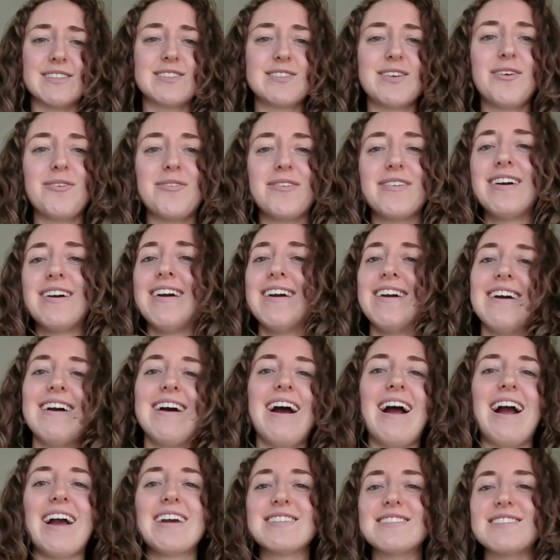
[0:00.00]
So
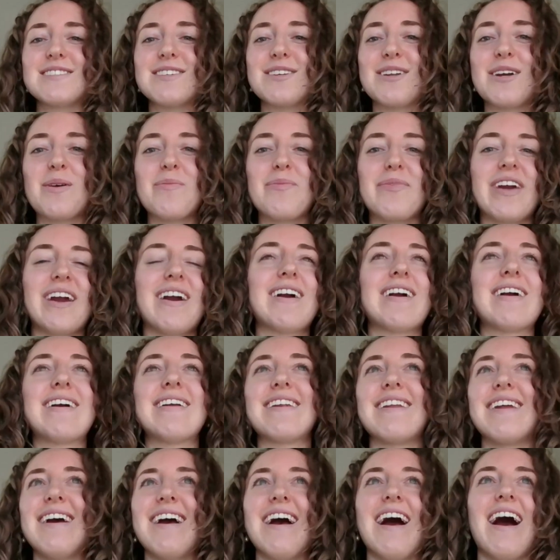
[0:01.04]
I stood up there
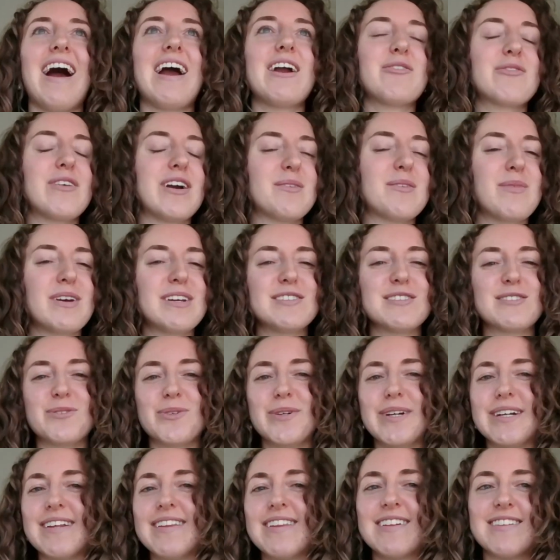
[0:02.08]
and I read my
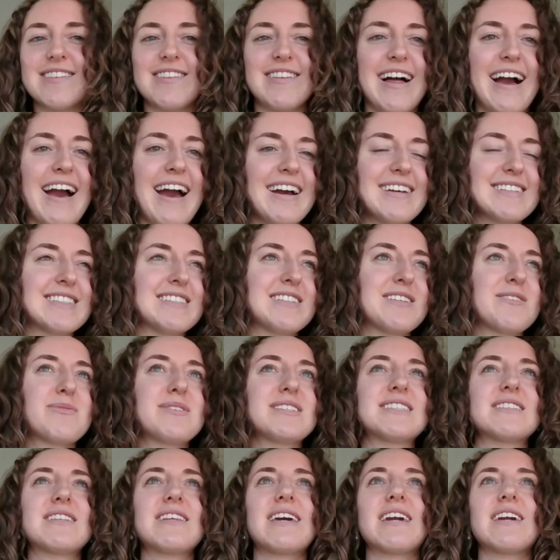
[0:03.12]
story to the class. And it
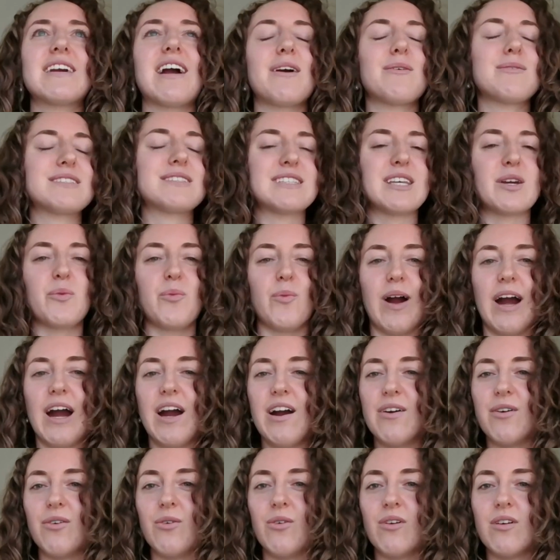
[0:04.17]
was like, I was like,
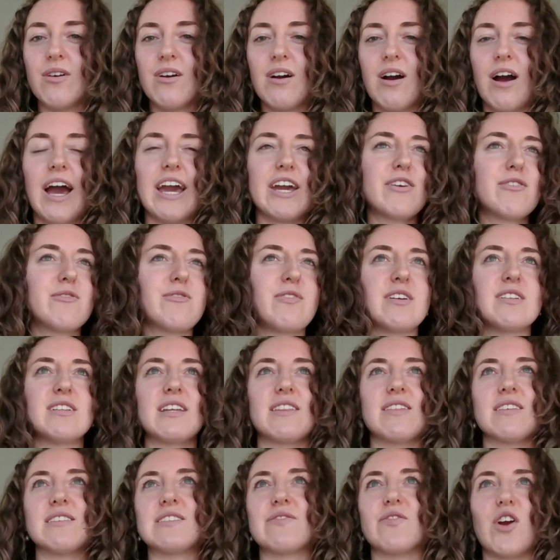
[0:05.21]
Wow, I could feel
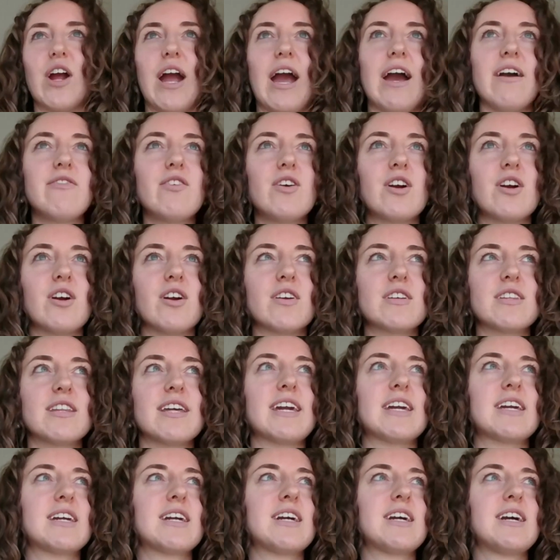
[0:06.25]
like this forever.
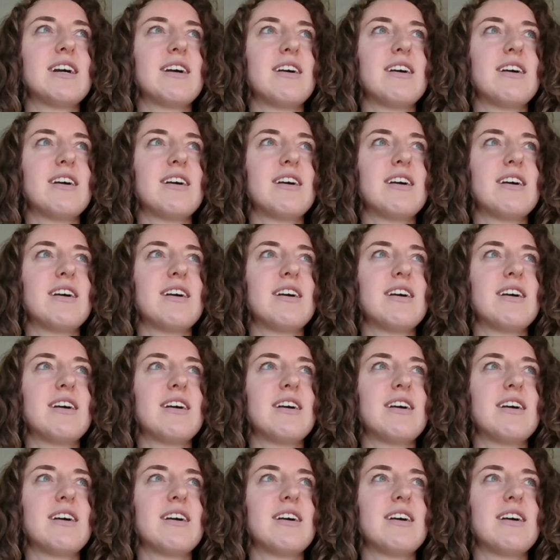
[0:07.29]
Like,